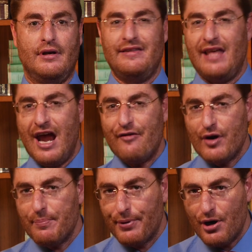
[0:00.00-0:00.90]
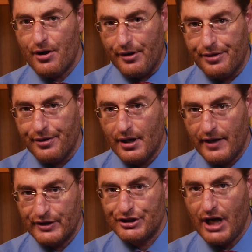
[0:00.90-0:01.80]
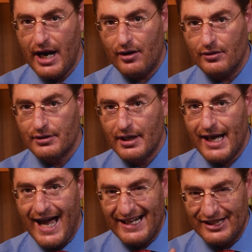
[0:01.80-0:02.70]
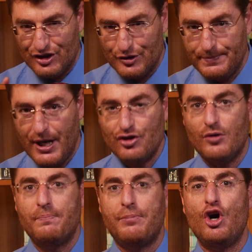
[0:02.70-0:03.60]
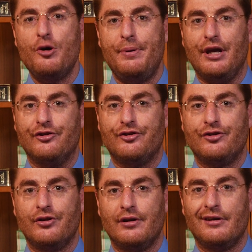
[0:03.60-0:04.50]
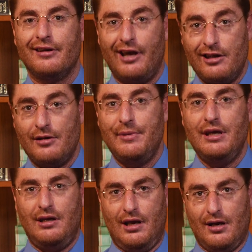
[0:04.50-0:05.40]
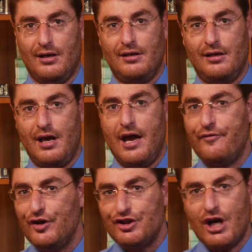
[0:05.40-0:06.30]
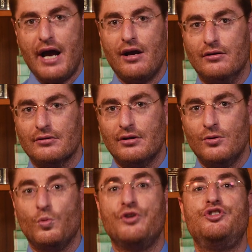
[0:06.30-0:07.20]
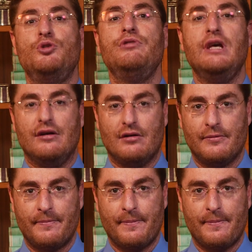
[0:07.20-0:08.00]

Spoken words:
And every birth of a child had a special purpose and a meaning. Every child was unique.